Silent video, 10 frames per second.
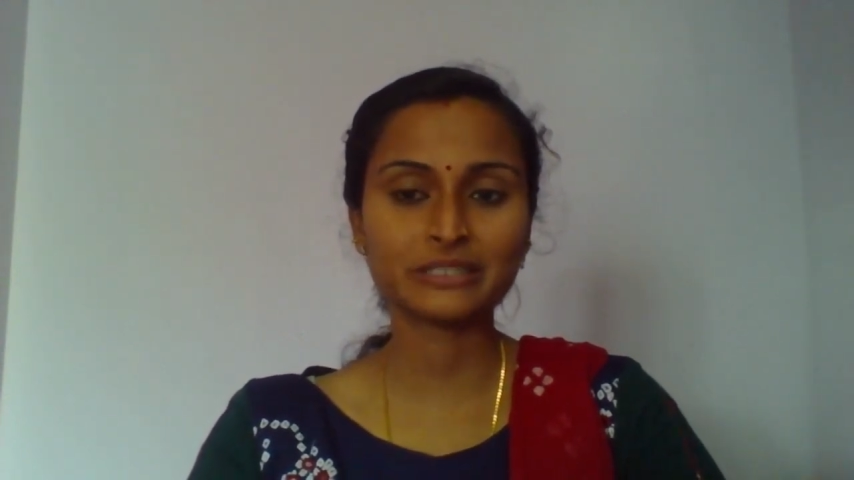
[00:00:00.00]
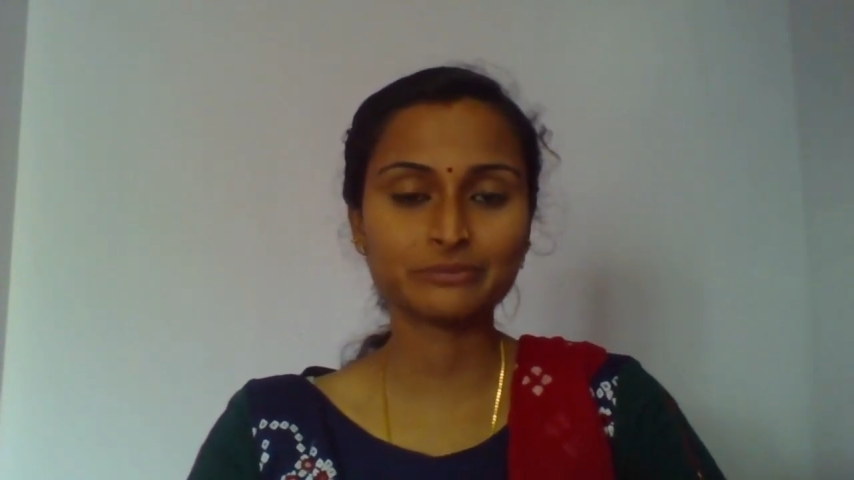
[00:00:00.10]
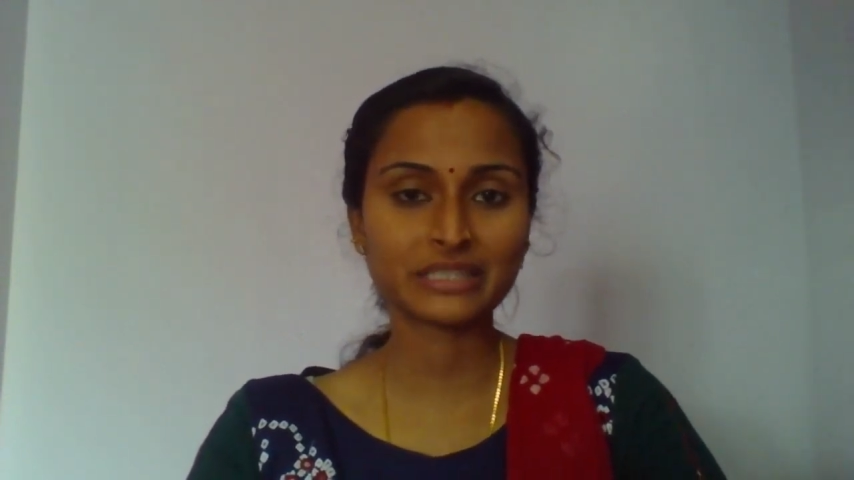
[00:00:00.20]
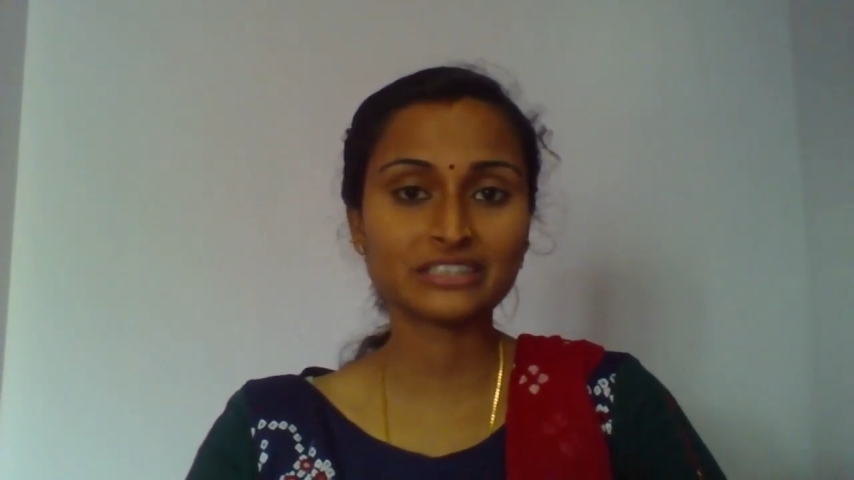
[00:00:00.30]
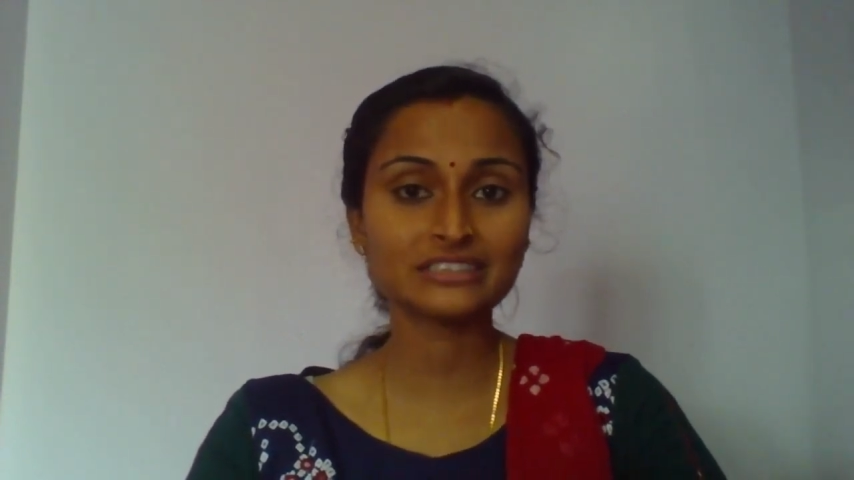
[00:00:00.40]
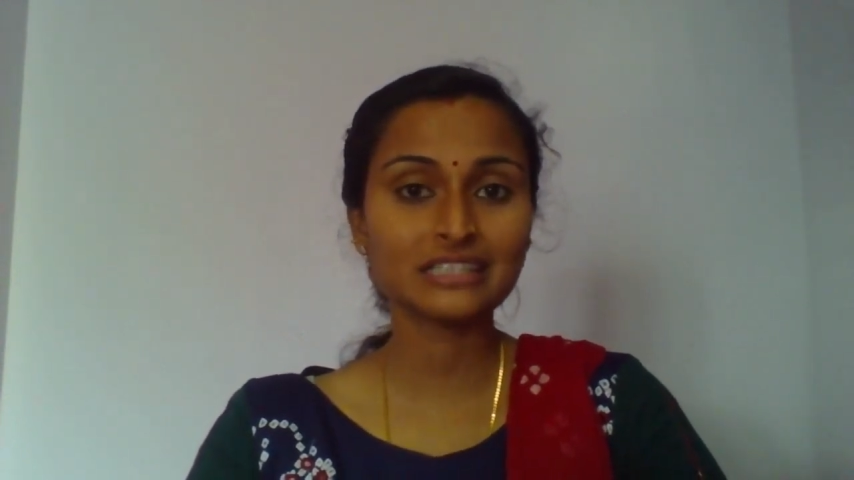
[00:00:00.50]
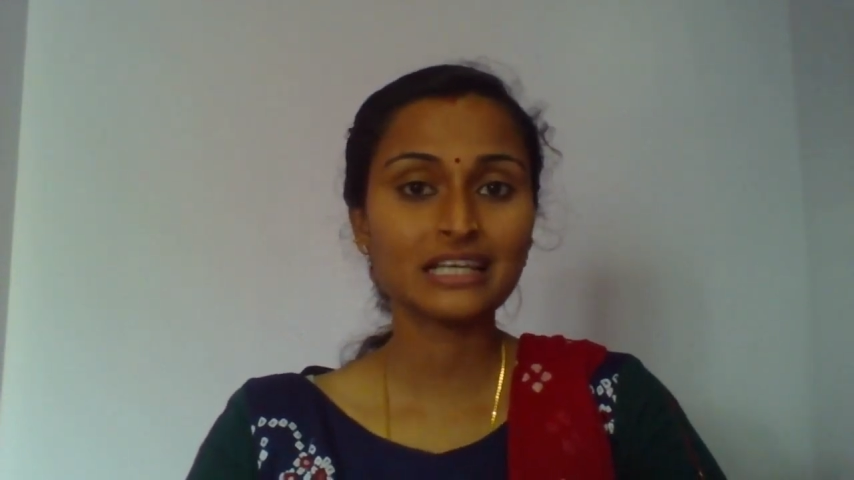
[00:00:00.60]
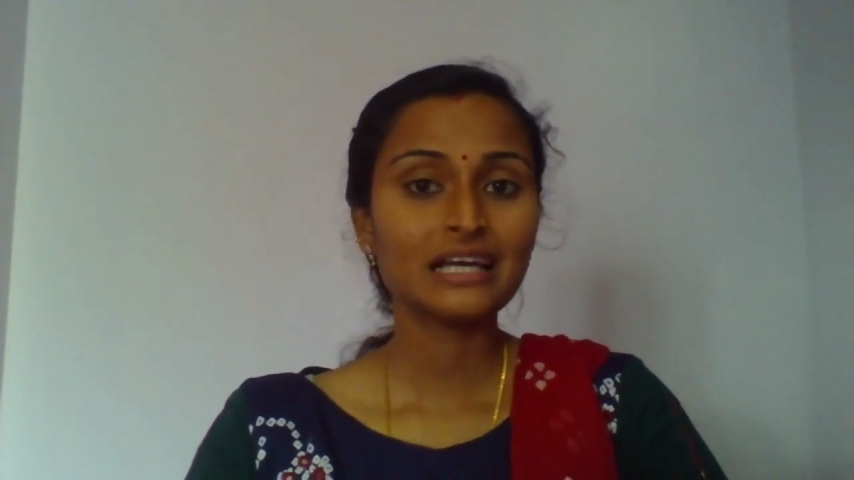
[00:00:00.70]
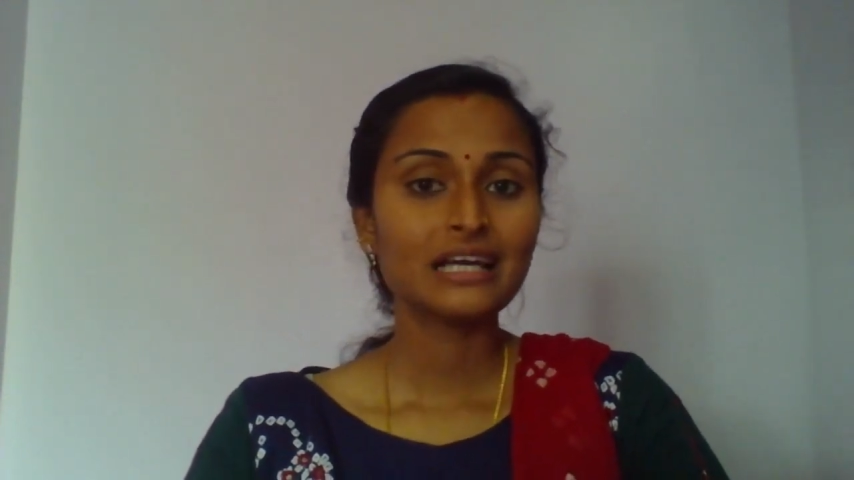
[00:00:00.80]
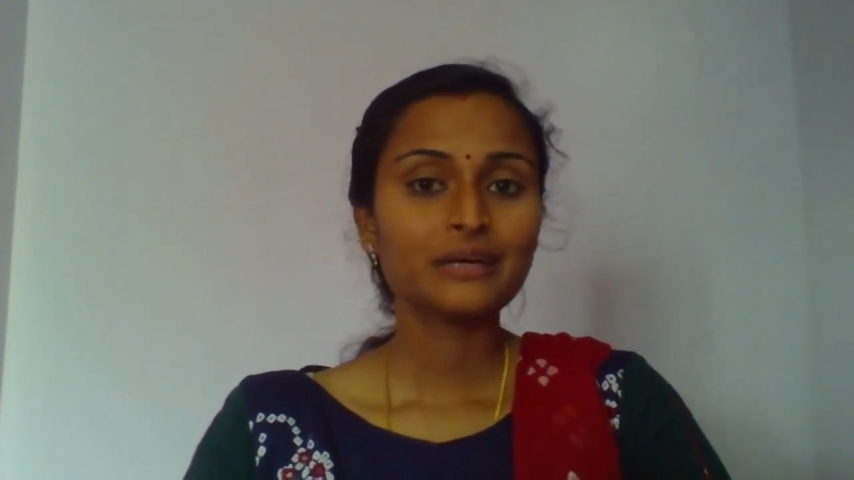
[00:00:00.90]
Because
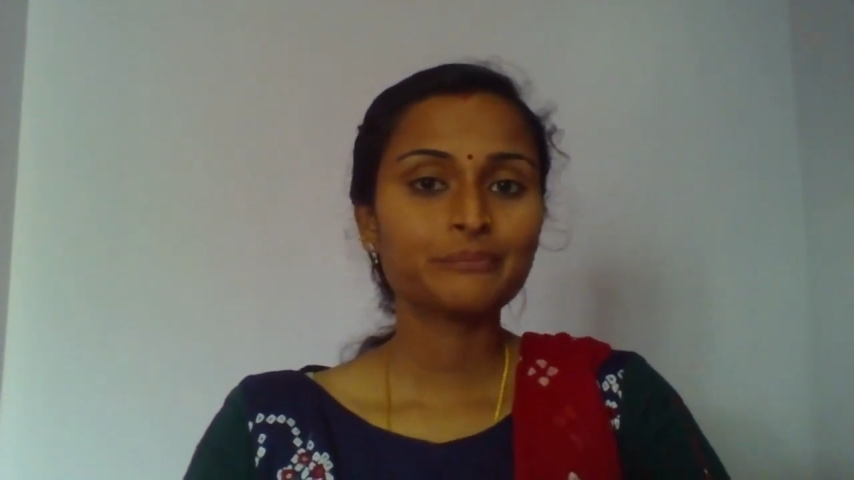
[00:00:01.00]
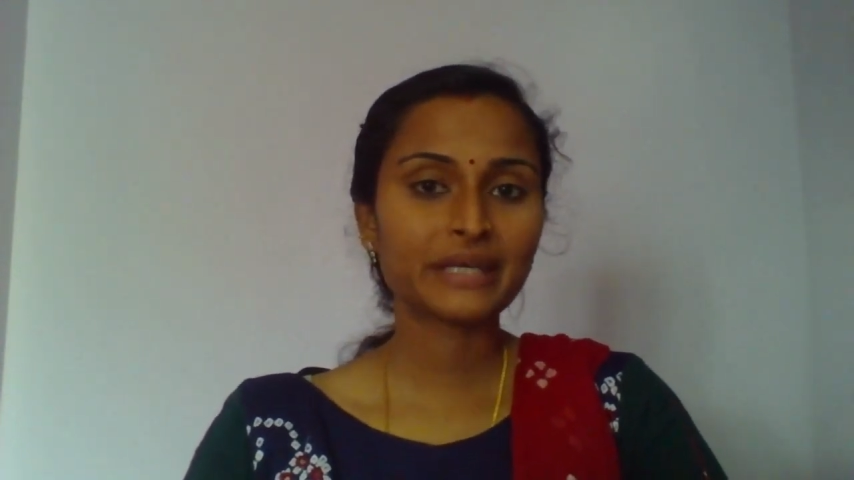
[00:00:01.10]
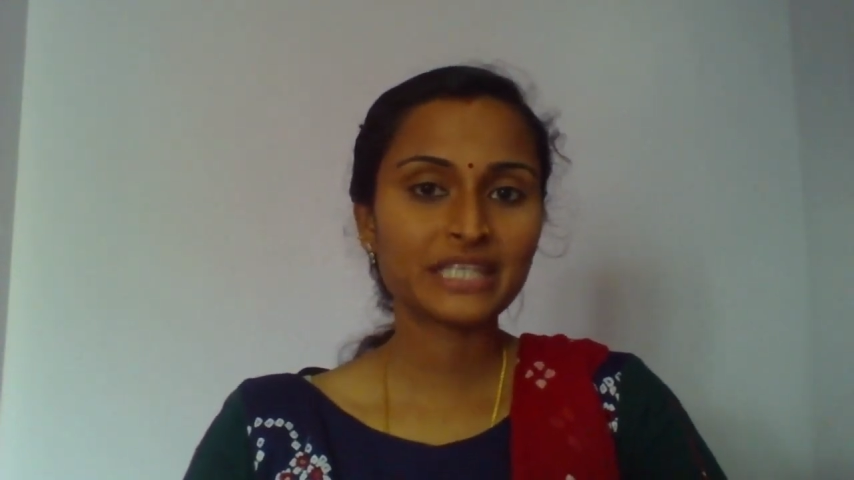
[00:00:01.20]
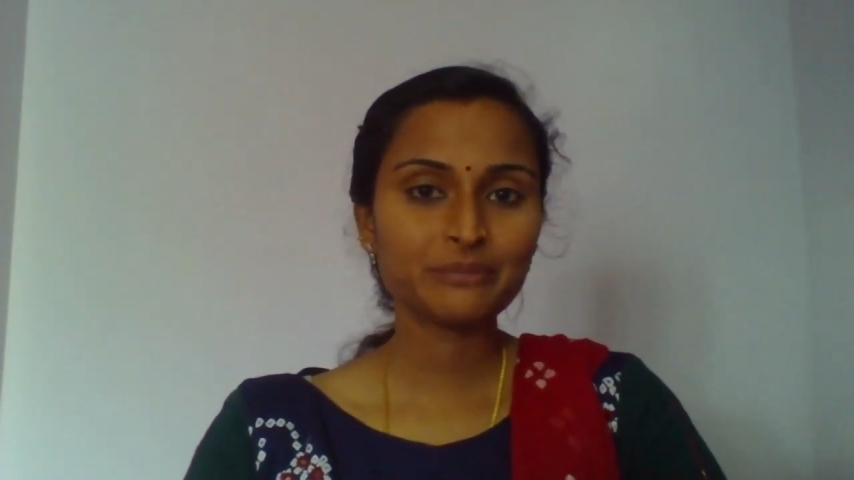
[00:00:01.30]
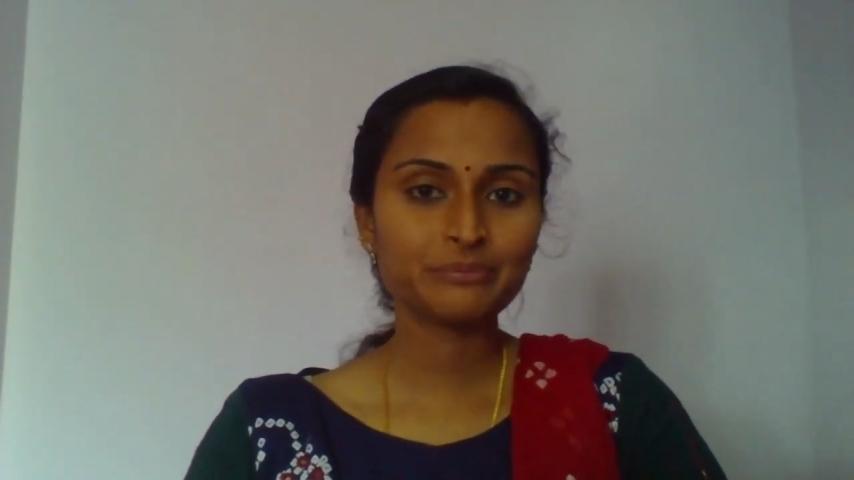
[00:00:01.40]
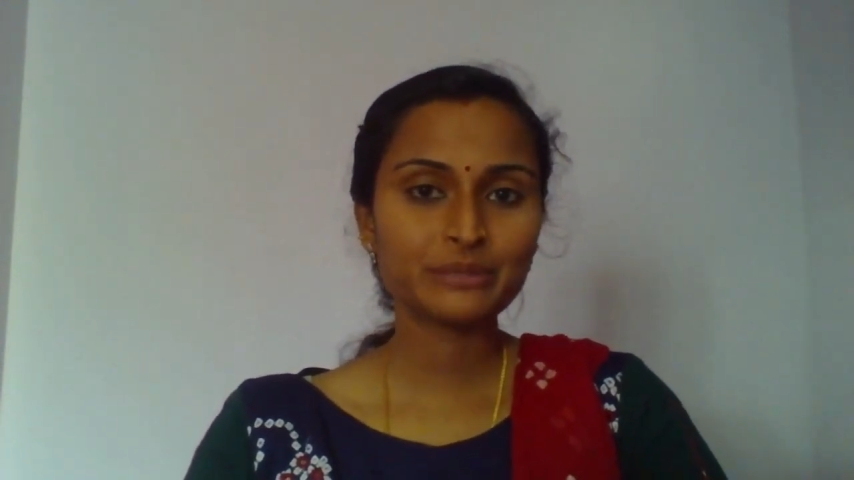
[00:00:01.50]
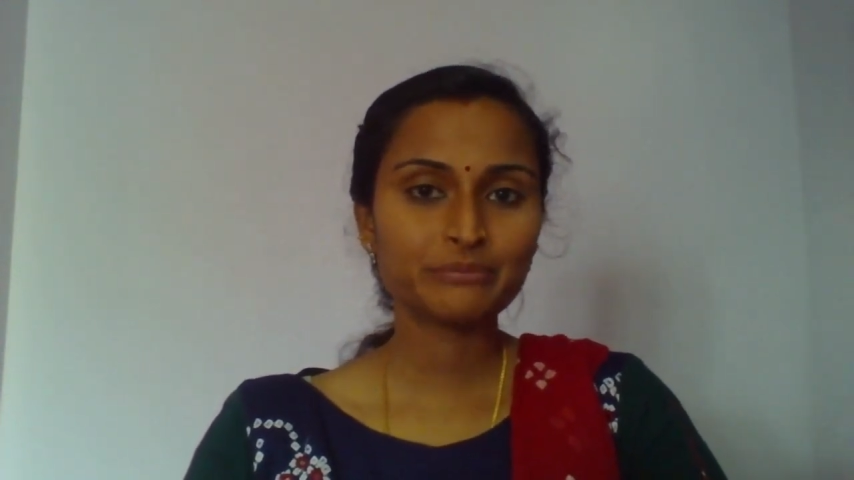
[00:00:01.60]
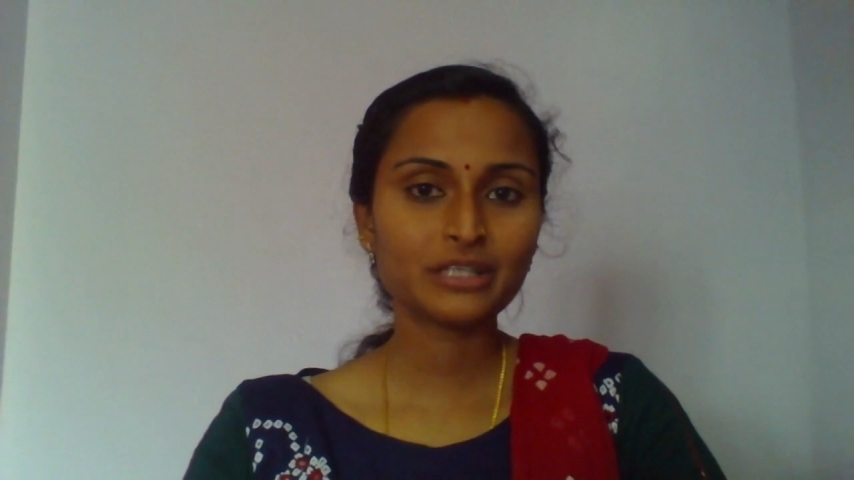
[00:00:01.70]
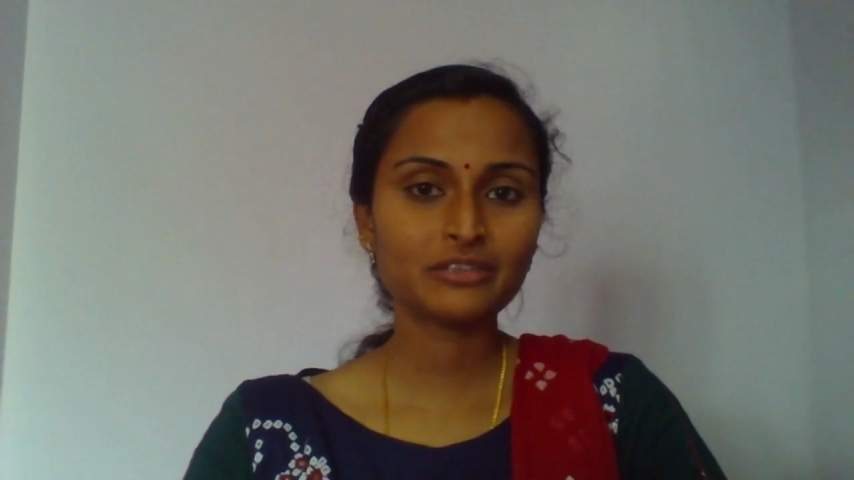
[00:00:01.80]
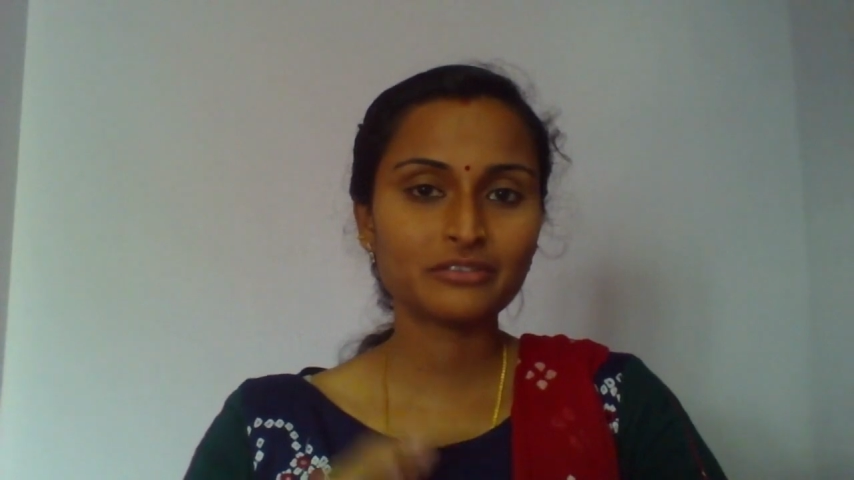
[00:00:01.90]
many people